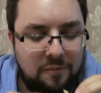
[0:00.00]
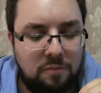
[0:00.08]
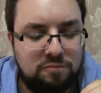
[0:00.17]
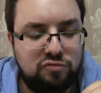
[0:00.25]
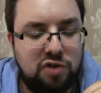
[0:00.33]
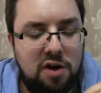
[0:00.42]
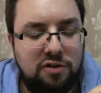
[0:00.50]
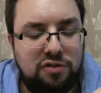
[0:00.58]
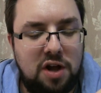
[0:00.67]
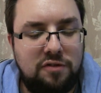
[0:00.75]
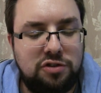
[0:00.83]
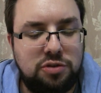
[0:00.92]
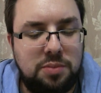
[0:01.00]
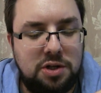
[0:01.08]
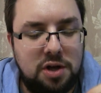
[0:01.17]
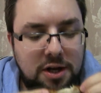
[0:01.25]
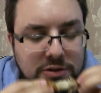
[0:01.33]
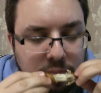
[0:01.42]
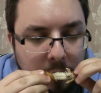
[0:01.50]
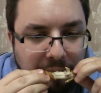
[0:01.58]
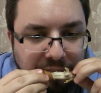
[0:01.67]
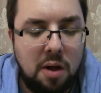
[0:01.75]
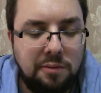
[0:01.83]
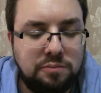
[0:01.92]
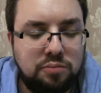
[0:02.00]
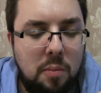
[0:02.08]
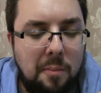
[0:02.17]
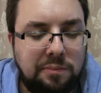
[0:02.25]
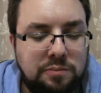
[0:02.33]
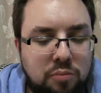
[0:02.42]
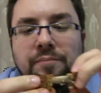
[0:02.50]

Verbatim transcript: Very flavoursome indeed. Mmm.